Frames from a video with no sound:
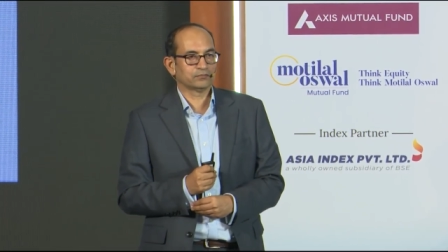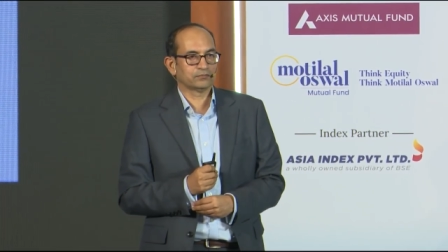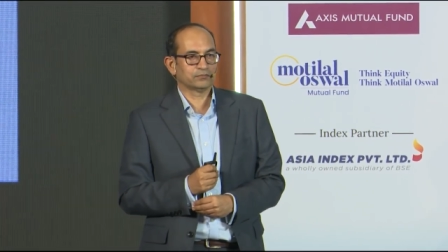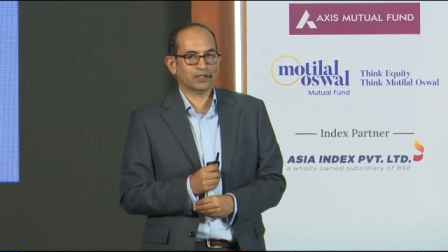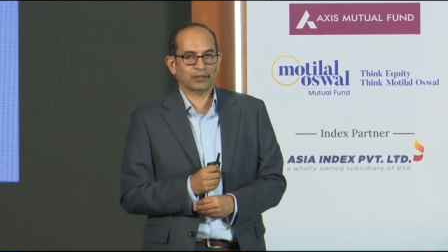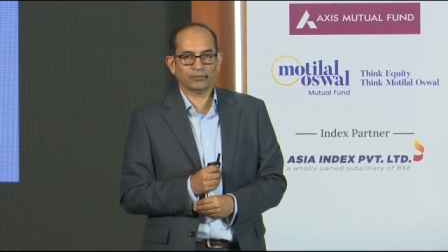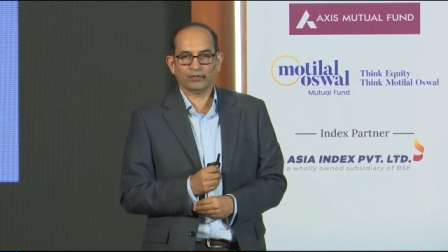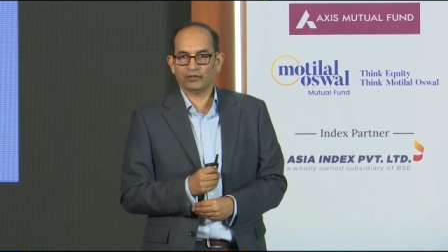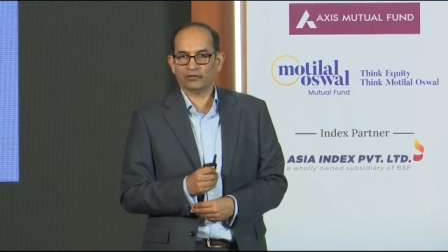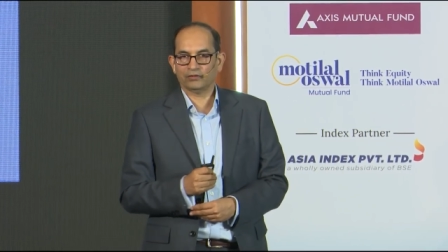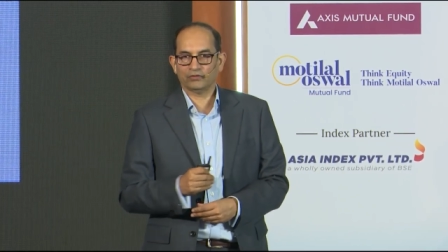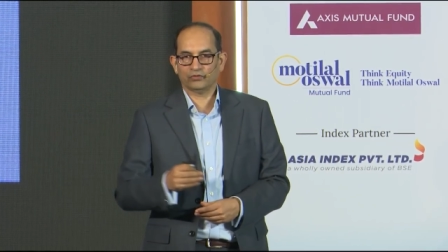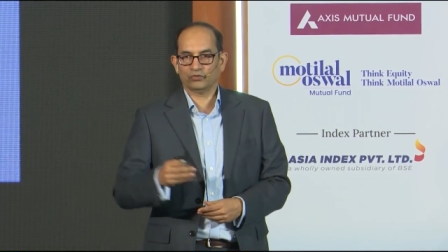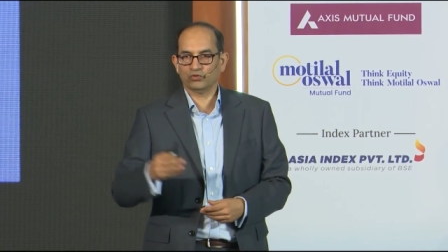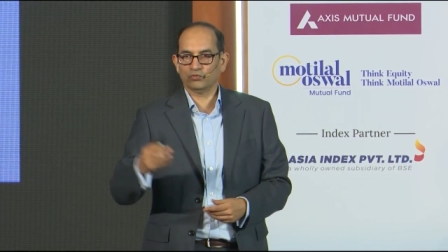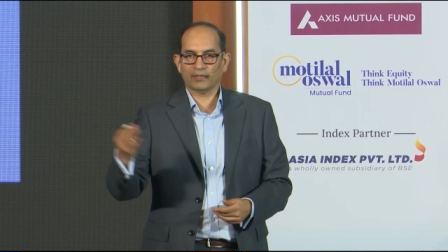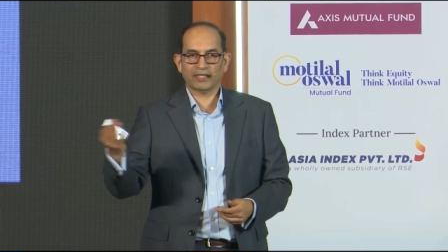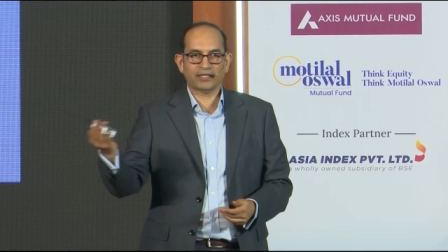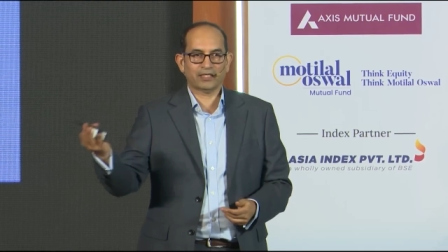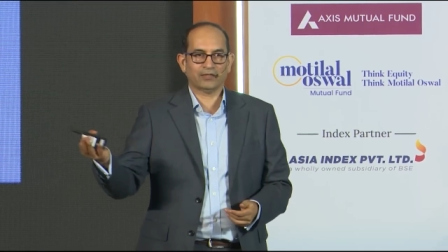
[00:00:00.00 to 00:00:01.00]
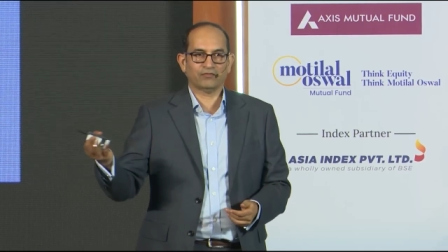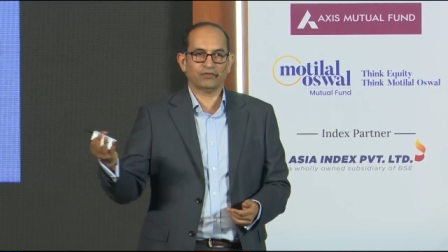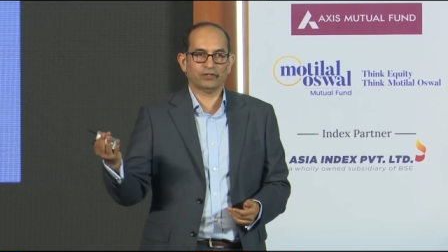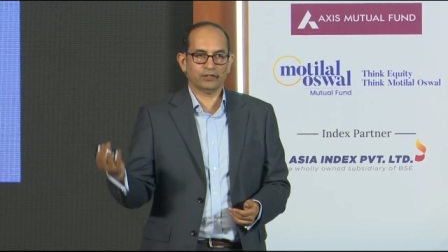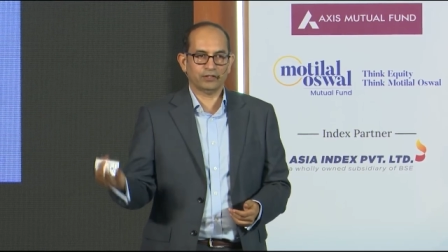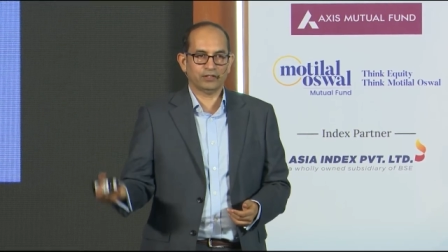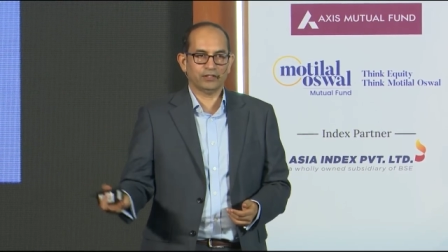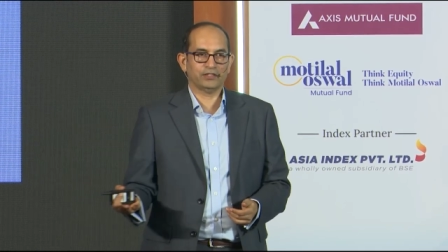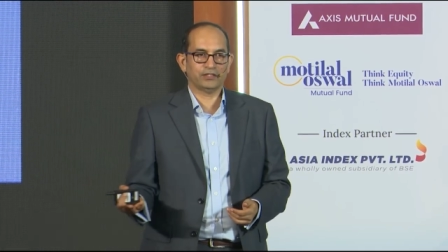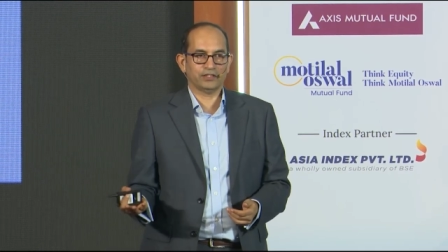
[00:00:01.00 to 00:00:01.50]
I mean, you might have an
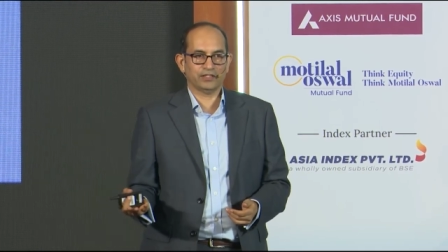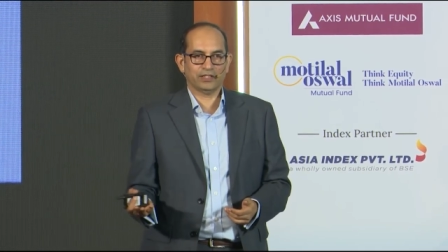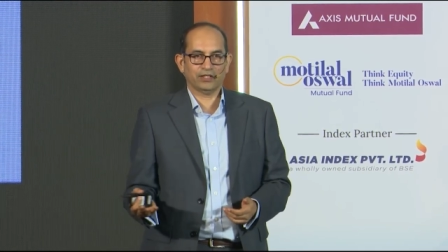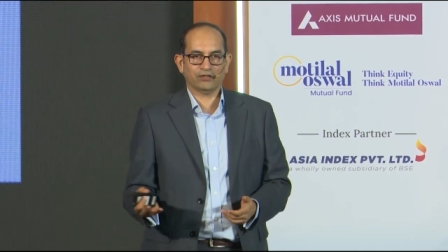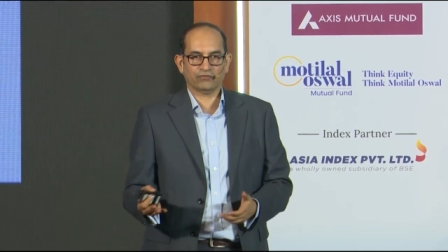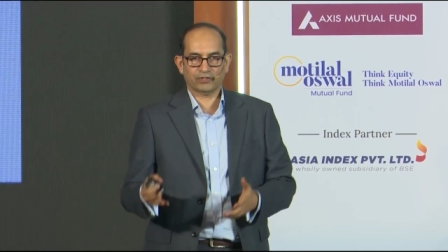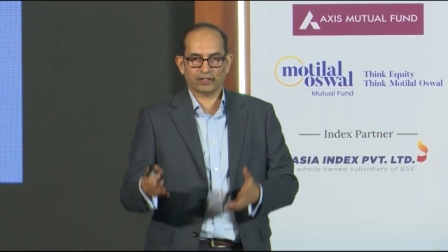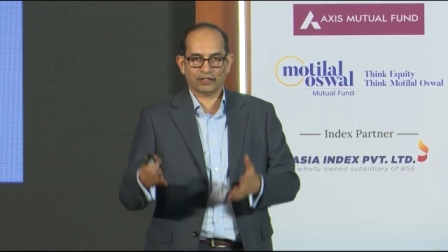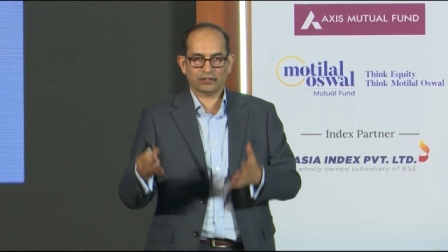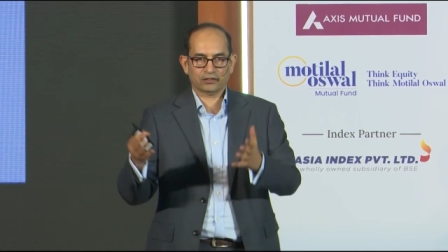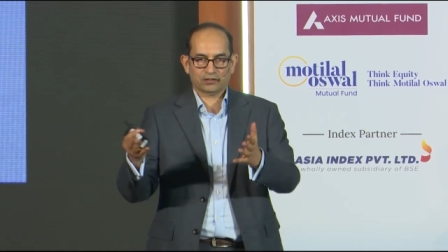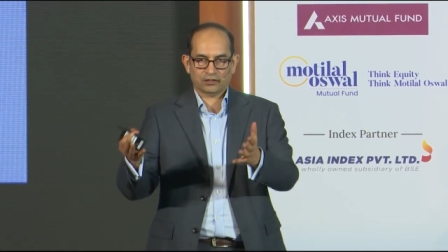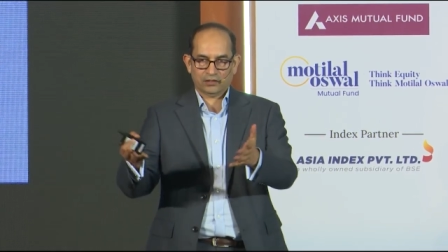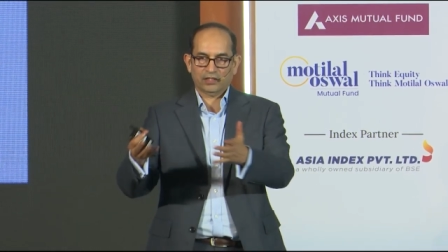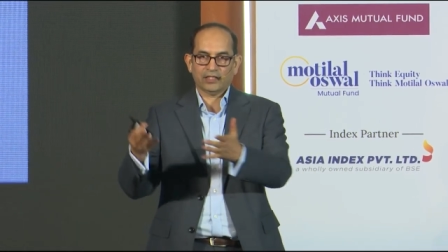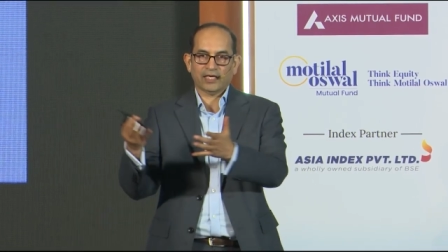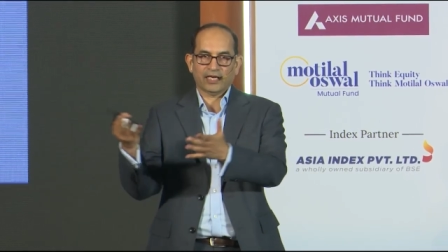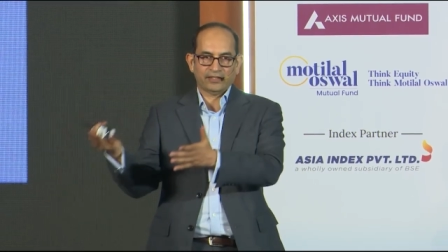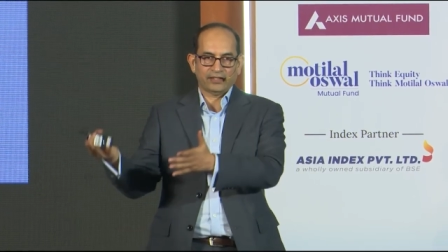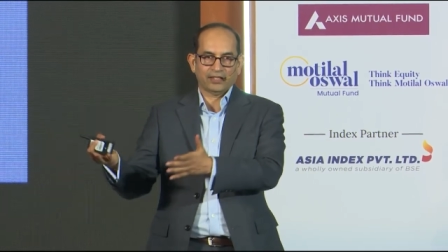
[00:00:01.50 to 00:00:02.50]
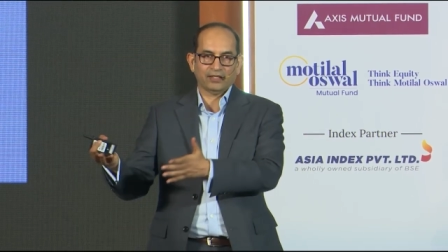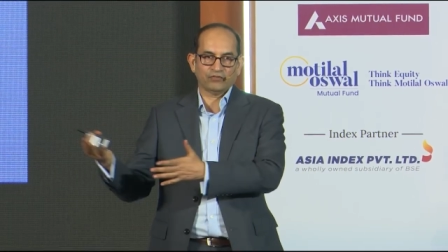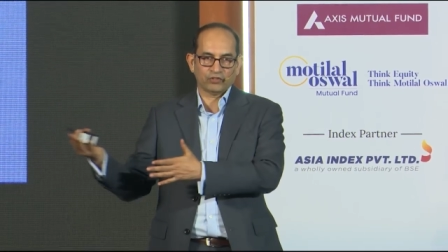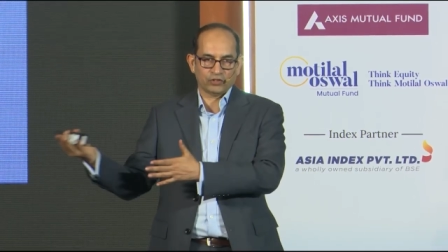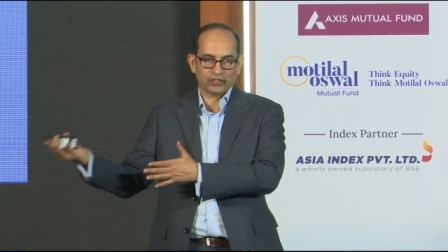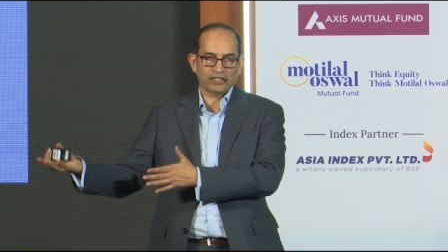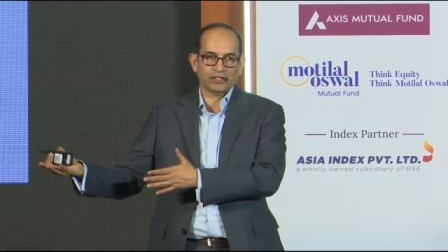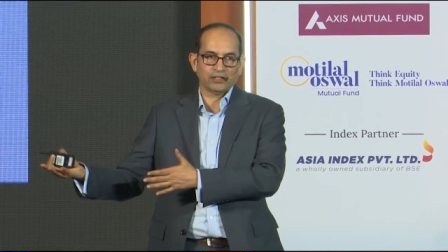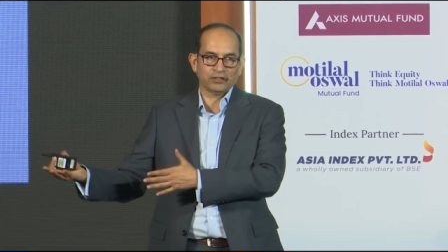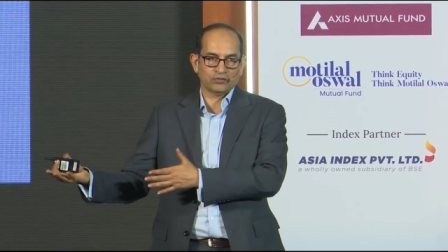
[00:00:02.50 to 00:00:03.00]
ETF that is, the INAV is
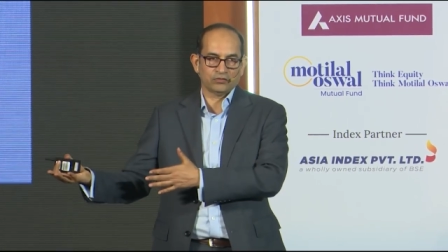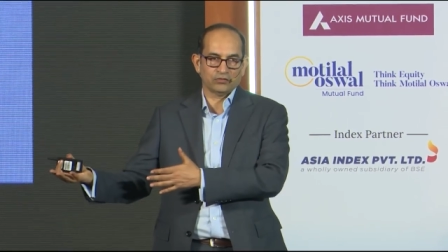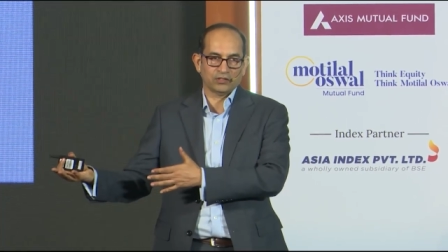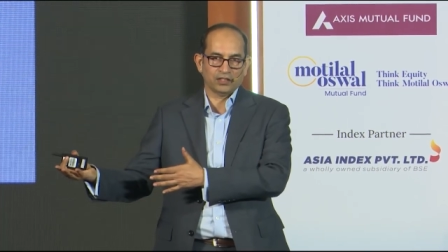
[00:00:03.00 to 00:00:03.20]
getting